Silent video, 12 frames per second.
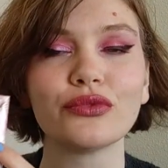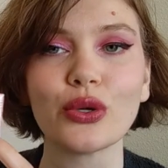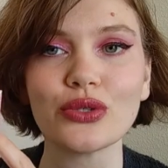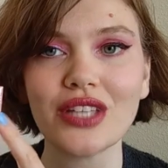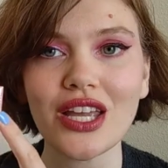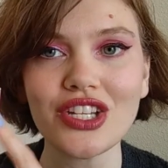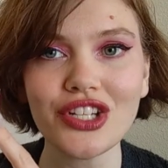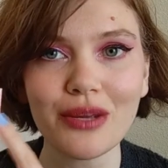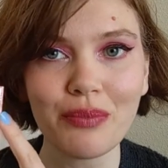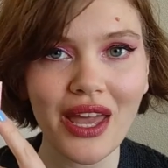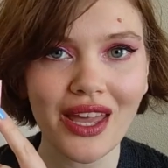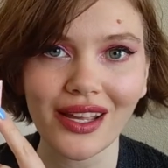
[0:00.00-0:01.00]
Rose
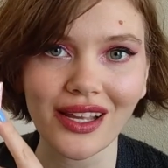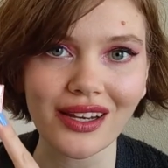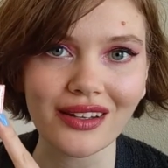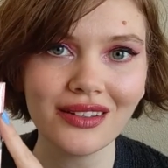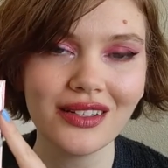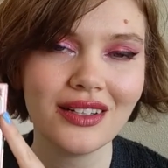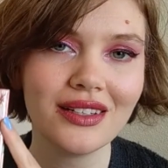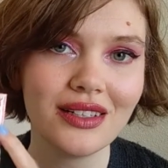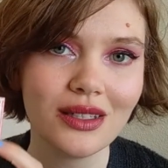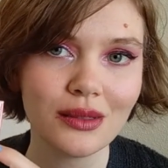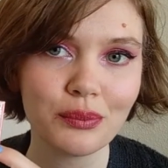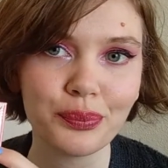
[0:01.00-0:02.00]
Champagne
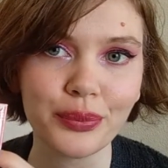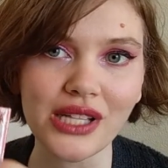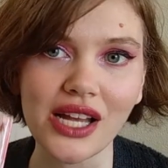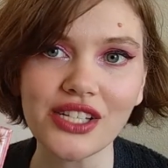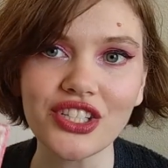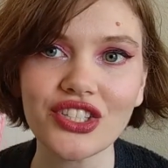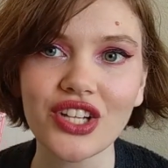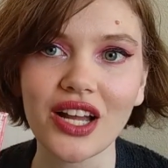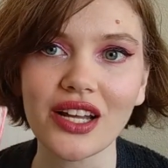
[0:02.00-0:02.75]
blush.